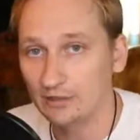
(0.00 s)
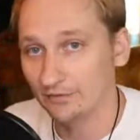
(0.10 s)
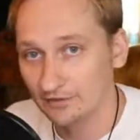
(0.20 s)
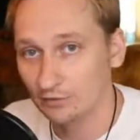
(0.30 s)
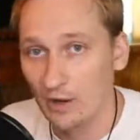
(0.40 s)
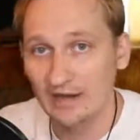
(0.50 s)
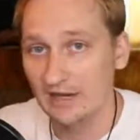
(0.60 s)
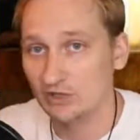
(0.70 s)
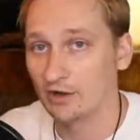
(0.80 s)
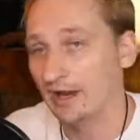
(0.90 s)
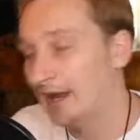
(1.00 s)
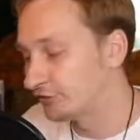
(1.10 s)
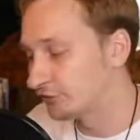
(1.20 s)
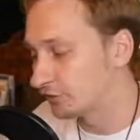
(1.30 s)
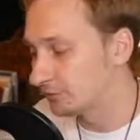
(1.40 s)
This is why I try to
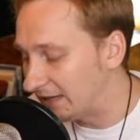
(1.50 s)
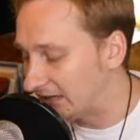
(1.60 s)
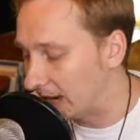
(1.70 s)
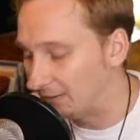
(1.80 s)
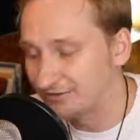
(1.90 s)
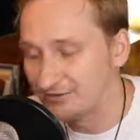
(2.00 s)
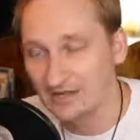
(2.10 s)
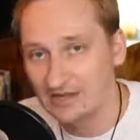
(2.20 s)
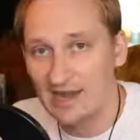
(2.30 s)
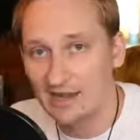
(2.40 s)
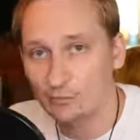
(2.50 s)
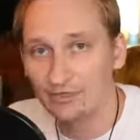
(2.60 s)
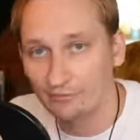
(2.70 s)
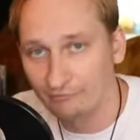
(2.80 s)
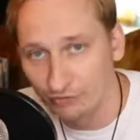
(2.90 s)
answer as many comments as I can
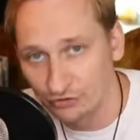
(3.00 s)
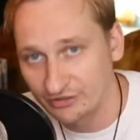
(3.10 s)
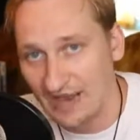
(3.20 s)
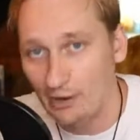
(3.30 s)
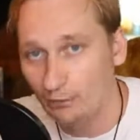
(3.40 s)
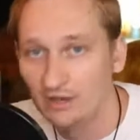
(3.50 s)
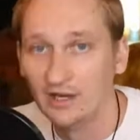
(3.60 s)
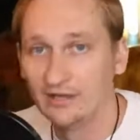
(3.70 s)
within the first hour